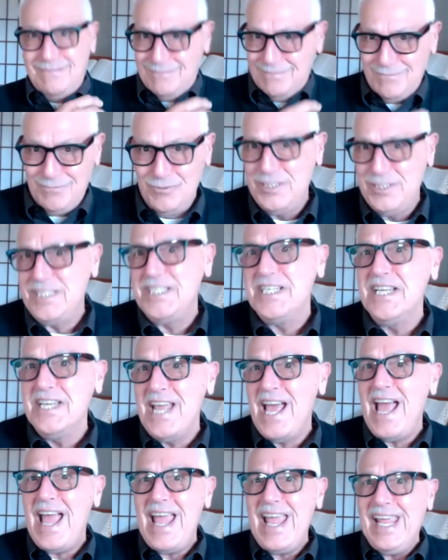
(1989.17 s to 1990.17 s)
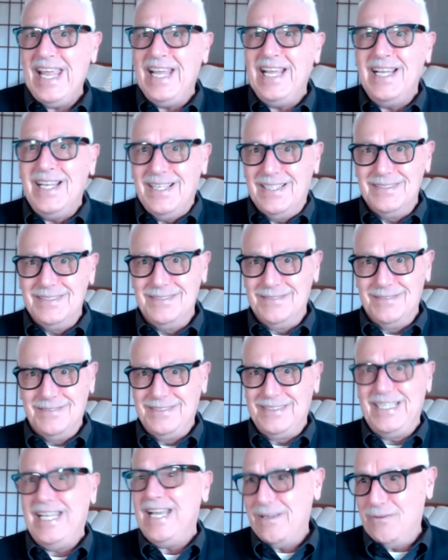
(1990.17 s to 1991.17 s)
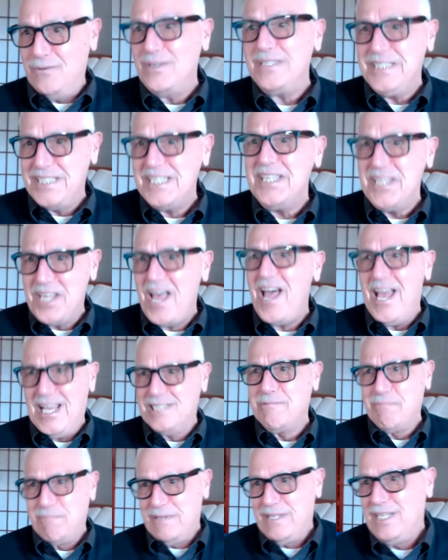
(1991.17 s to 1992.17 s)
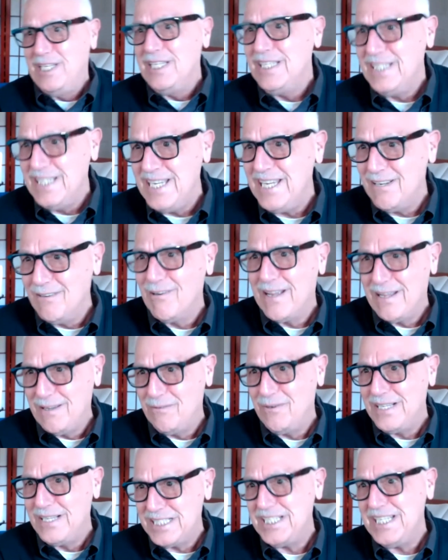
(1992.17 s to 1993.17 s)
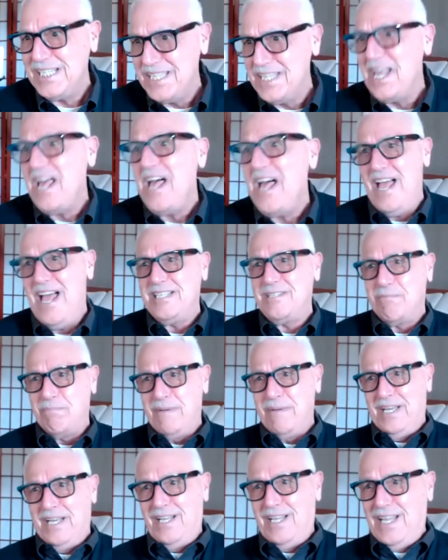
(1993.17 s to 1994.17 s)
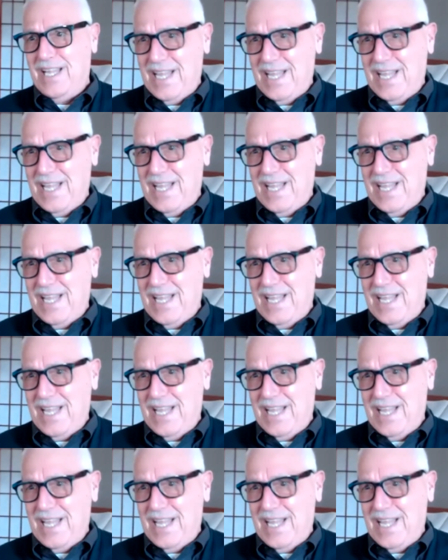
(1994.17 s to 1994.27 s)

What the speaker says: was denying that I was in the hospital, and here I was in the hospital.